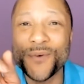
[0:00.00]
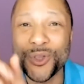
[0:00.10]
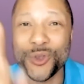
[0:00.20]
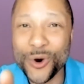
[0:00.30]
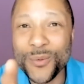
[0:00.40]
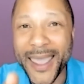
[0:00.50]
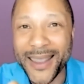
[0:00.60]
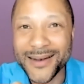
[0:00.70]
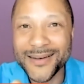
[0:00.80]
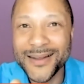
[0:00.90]
for your
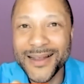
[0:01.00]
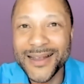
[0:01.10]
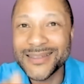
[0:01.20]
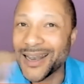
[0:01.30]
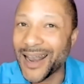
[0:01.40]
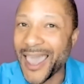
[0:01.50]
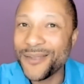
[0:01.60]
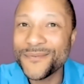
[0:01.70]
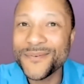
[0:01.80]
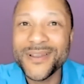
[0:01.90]
right to
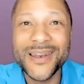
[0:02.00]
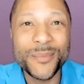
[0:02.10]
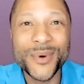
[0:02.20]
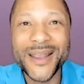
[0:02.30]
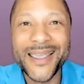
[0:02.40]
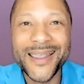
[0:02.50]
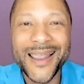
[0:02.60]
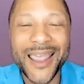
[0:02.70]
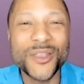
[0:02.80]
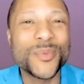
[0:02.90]
life, liberty,
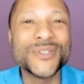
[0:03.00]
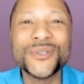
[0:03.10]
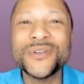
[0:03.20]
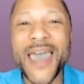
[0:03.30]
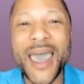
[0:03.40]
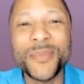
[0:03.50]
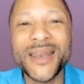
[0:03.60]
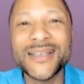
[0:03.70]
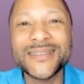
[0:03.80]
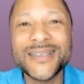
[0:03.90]
and the pursuit of
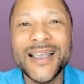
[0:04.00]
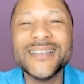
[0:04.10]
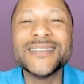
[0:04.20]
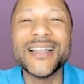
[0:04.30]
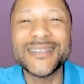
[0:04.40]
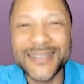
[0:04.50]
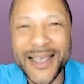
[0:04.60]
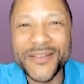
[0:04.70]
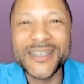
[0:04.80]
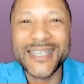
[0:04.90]
happiness since
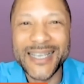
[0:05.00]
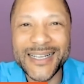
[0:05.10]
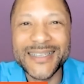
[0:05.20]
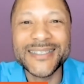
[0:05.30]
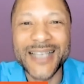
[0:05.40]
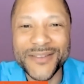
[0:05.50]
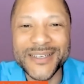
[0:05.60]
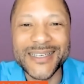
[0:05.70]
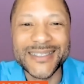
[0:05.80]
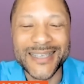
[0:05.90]

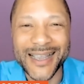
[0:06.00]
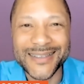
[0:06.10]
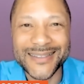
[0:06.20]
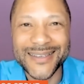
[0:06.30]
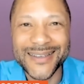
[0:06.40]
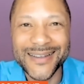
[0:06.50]
1776.